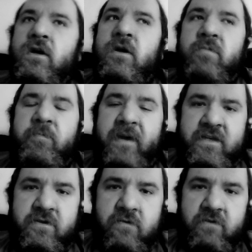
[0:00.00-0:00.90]
But back
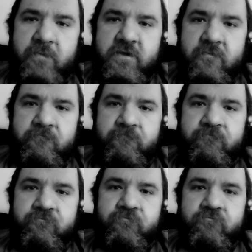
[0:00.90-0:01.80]
to corruption.
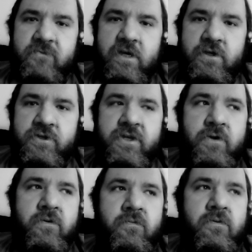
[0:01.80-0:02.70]

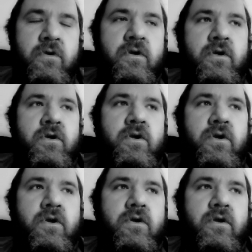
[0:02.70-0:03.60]
So,
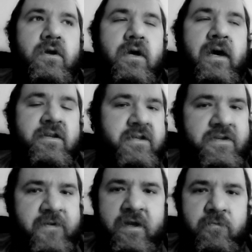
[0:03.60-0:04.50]
how does this
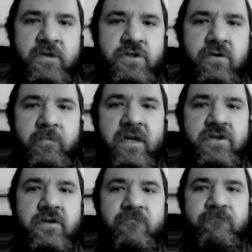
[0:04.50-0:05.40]
figure with Joe Manchin?